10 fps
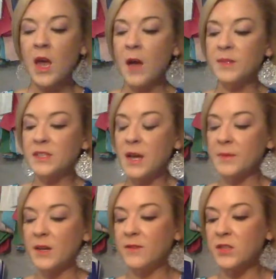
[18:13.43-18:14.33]
I'm going to
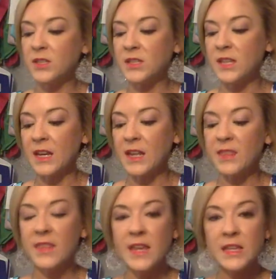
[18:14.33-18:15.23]
stop there for just a
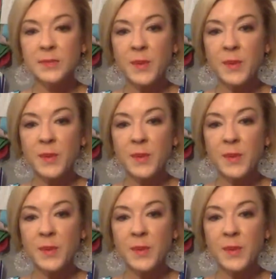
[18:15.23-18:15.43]
second. These